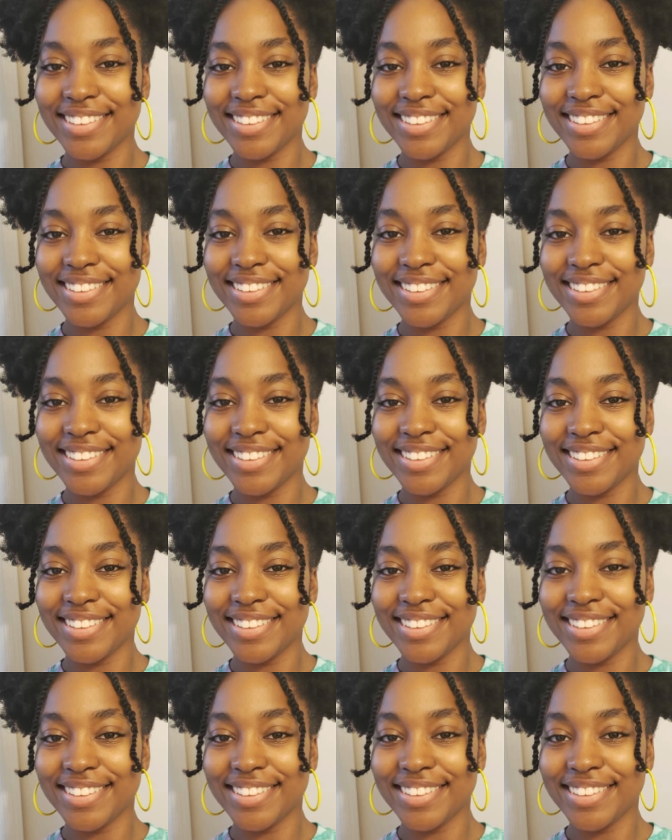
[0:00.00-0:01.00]

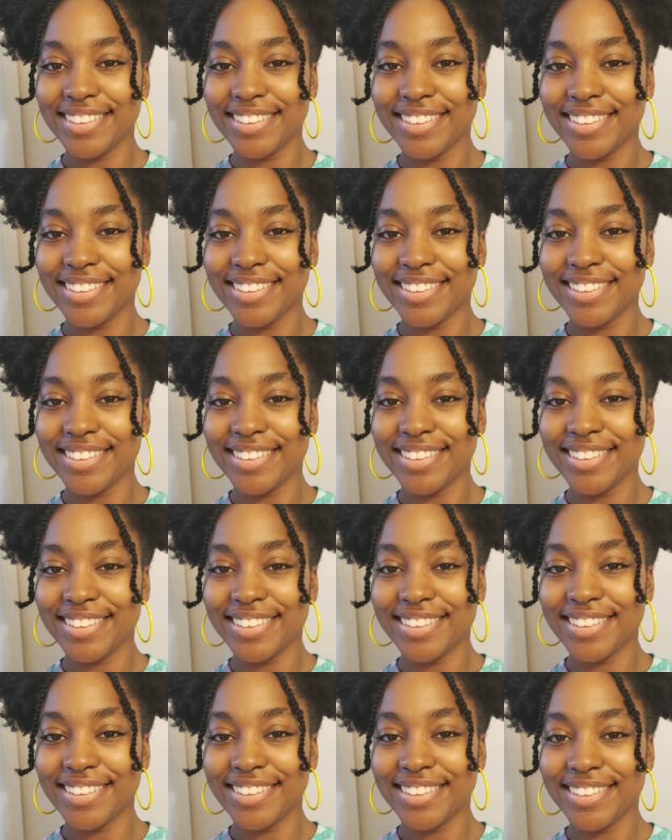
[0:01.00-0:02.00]

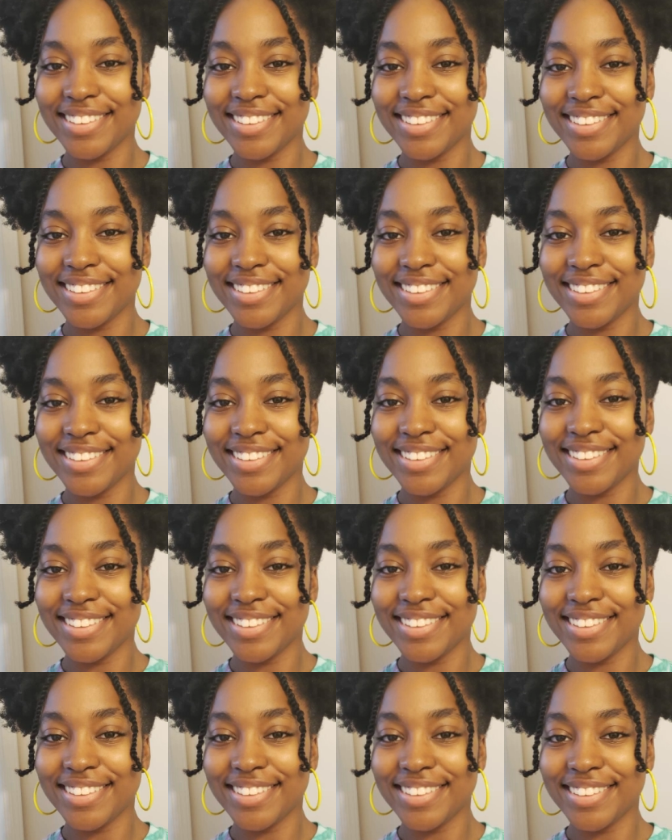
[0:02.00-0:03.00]

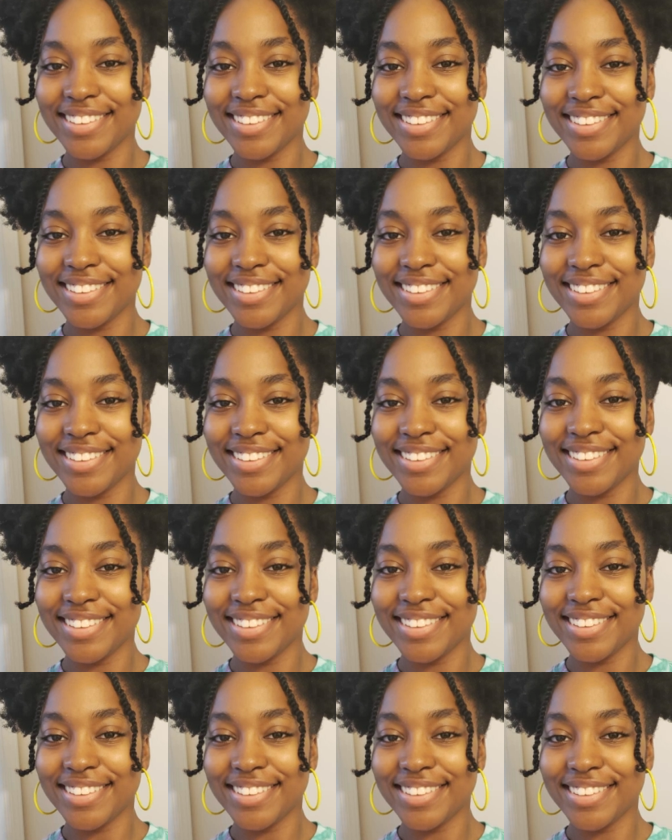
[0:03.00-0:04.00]

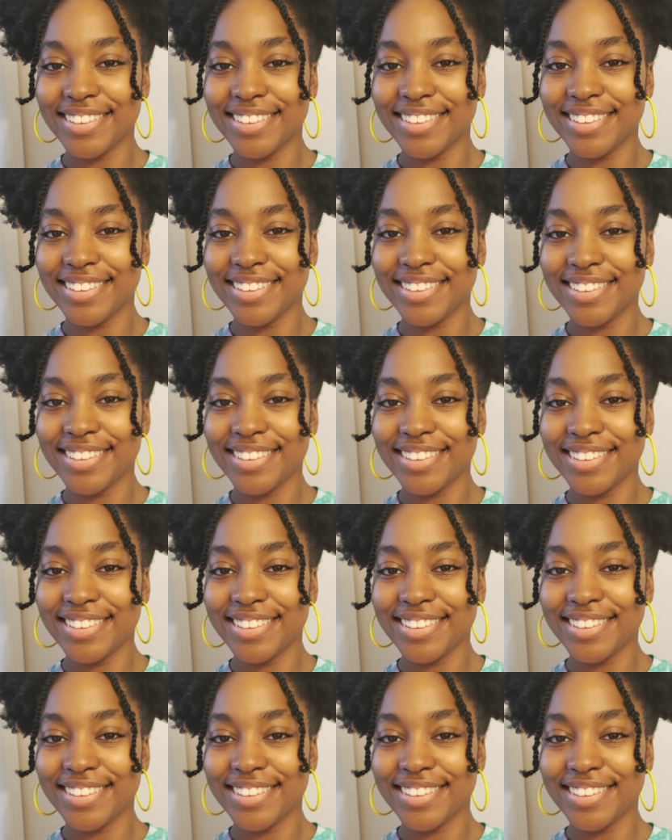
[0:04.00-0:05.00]

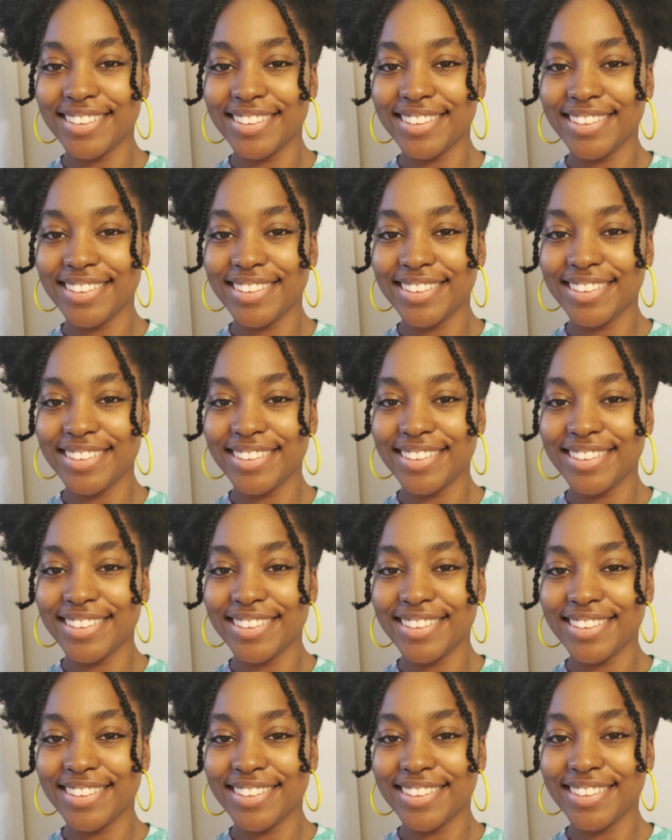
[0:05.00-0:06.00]

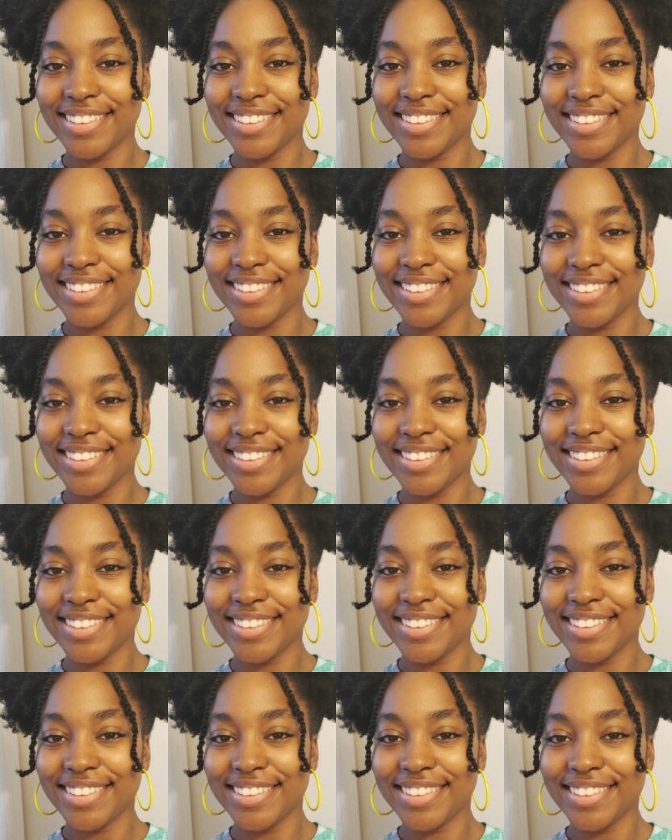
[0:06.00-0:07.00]

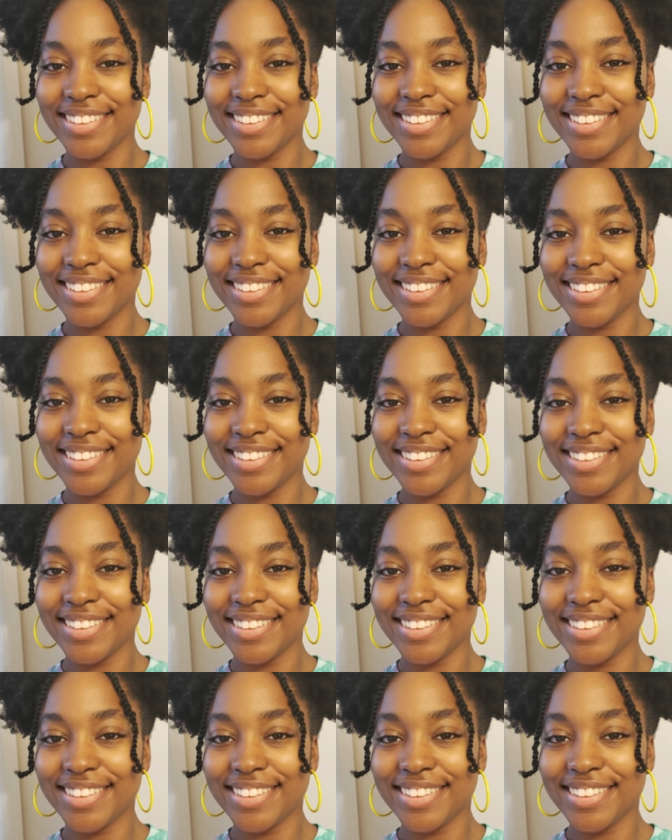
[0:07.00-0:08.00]
(silent)